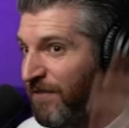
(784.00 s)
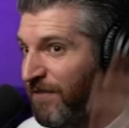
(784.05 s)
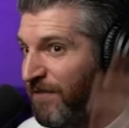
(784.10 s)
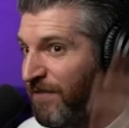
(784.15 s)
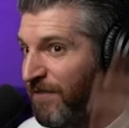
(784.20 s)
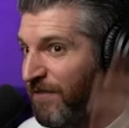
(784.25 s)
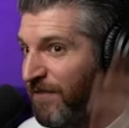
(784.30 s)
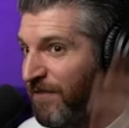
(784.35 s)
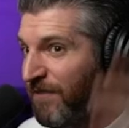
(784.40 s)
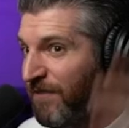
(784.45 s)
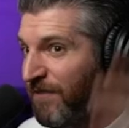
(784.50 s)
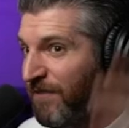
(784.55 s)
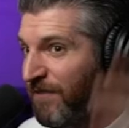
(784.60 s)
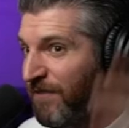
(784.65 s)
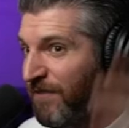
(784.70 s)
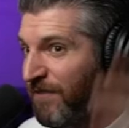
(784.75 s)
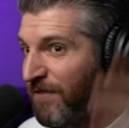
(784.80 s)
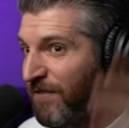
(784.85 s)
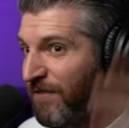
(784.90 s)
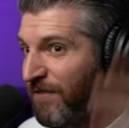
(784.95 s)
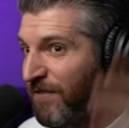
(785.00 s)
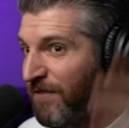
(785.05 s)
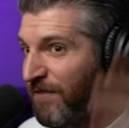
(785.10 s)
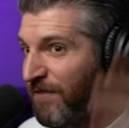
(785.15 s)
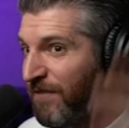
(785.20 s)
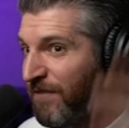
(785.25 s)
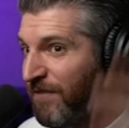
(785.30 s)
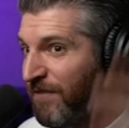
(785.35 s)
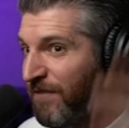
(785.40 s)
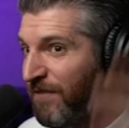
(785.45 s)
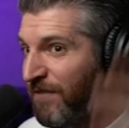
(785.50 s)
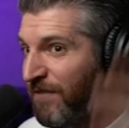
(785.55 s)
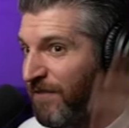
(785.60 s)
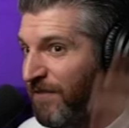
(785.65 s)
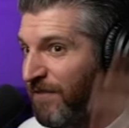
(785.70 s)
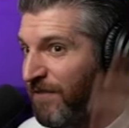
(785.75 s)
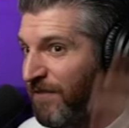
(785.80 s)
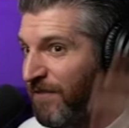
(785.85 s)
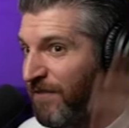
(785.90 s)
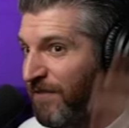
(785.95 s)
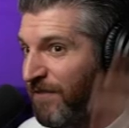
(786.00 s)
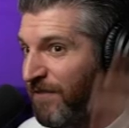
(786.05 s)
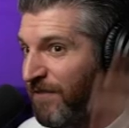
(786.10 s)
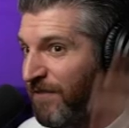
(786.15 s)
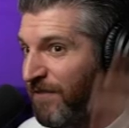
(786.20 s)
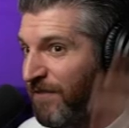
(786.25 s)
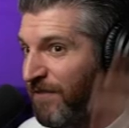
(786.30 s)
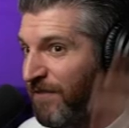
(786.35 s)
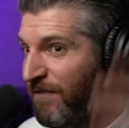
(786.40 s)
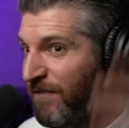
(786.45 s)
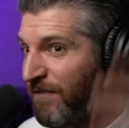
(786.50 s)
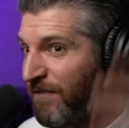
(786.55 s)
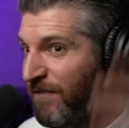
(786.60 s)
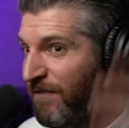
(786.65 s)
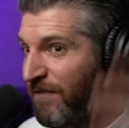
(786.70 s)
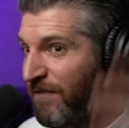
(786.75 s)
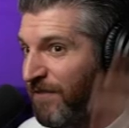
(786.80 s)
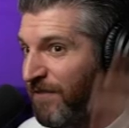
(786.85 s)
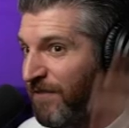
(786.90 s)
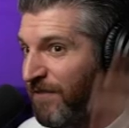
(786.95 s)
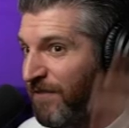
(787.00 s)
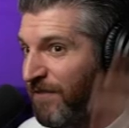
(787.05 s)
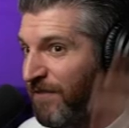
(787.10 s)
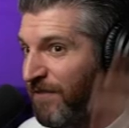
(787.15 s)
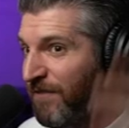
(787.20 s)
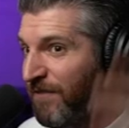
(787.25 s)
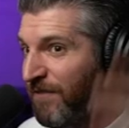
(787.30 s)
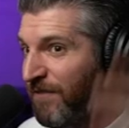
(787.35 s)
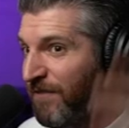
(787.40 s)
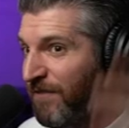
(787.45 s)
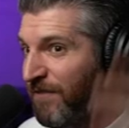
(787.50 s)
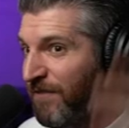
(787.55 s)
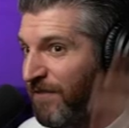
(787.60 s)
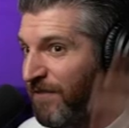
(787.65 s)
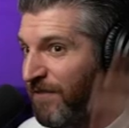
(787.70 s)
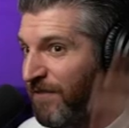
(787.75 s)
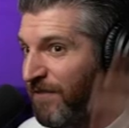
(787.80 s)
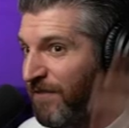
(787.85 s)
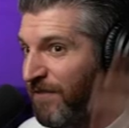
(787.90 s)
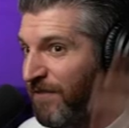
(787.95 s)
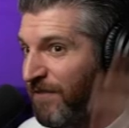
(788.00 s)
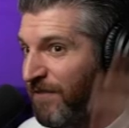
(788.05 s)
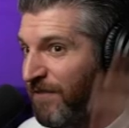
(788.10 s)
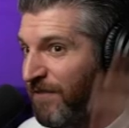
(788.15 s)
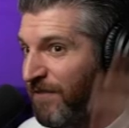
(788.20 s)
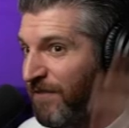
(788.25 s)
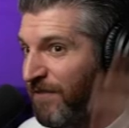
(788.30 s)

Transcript: Nobody speaks.